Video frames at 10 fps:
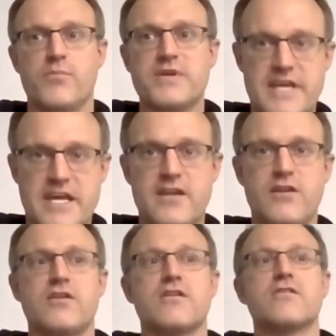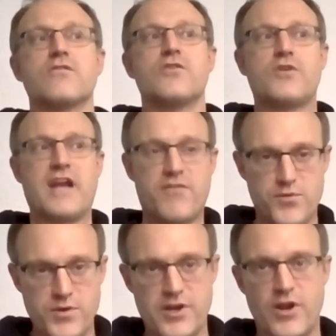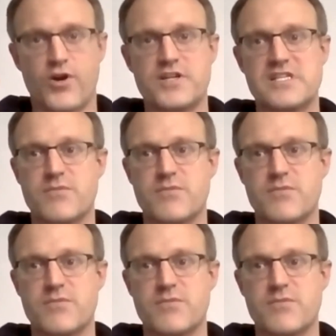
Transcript: but then you can have a 3D artist in